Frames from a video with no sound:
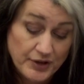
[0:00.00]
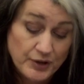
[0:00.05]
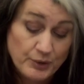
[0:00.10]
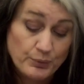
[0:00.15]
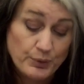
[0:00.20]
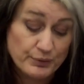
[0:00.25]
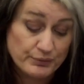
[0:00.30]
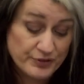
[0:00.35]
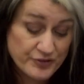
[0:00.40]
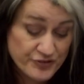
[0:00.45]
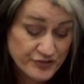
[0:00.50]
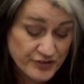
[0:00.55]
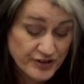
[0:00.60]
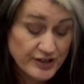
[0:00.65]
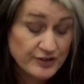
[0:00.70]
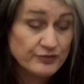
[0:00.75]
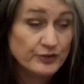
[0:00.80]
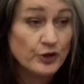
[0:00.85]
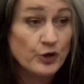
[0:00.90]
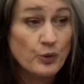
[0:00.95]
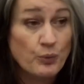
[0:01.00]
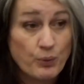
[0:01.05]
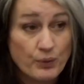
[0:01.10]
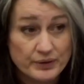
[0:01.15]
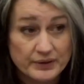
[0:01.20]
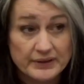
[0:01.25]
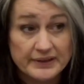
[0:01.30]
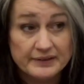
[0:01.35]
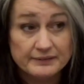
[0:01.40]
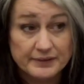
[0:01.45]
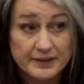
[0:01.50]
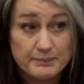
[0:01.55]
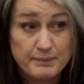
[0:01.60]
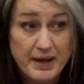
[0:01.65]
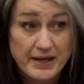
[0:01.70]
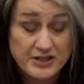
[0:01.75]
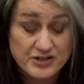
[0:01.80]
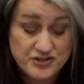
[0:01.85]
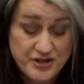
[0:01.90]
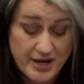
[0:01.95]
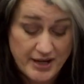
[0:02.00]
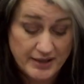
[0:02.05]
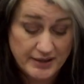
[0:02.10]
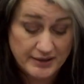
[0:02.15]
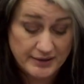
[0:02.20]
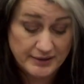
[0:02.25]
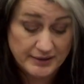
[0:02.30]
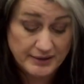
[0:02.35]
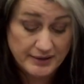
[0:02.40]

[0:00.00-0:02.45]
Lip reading: will receive a quarterly rebate check.